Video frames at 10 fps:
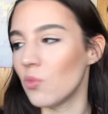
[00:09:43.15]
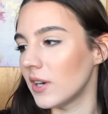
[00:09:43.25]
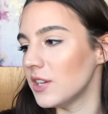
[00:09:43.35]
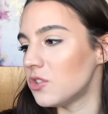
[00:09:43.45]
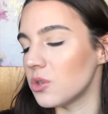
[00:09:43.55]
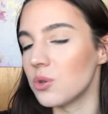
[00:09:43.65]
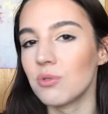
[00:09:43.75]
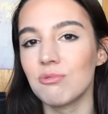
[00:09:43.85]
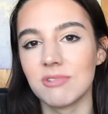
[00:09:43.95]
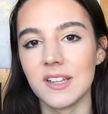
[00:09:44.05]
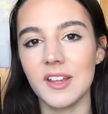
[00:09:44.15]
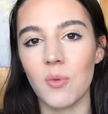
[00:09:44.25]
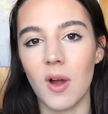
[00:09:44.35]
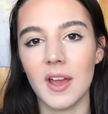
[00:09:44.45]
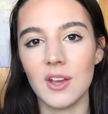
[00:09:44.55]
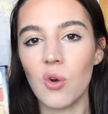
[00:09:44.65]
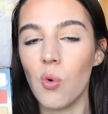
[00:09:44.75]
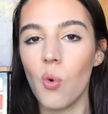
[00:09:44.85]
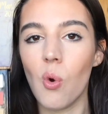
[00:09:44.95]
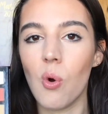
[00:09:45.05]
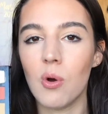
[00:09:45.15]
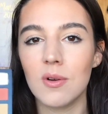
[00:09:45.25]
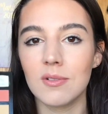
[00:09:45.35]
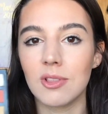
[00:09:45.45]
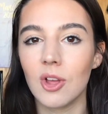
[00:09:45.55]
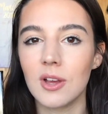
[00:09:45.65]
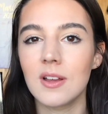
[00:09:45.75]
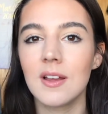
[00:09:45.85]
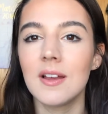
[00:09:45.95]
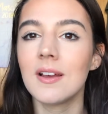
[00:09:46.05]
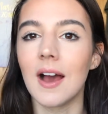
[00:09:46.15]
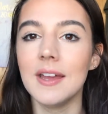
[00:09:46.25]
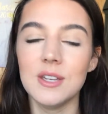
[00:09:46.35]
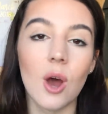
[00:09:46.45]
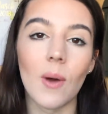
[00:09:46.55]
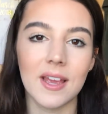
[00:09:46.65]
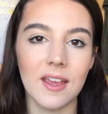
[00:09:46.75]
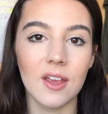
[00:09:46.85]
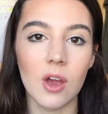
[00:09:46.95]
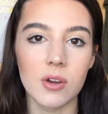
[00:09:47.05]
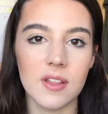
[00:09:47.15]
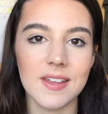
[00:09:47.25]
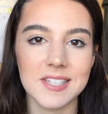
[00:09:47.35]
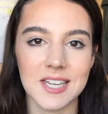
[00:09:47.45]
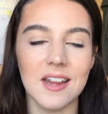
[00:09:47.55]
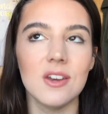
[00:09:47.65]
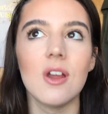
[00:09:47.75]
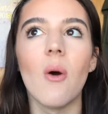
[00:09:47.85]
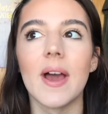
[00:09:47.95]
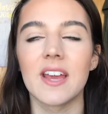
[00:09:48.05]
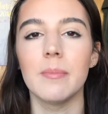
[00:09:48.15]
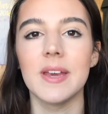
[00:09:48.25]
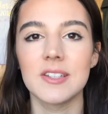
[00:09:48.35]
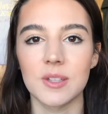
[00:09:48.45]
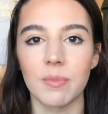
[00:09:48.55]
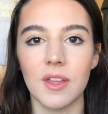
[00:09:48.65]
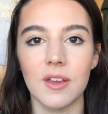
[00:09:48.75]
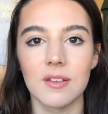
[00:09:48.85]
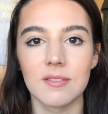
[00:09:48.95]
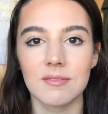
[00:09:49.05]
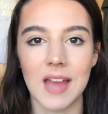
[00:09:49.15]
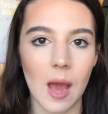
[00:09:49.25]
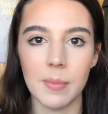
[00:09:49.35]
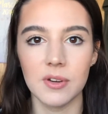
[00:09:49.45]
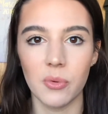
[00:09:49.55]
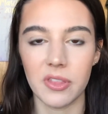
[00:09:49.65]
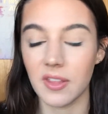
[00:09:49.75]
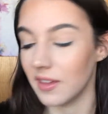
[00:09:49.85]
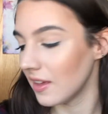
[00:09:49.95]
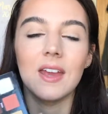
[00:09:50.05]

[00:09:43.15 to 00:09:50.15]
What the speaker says: When I do really want a cool look, I know I can go to this and I know I can make something happen with it.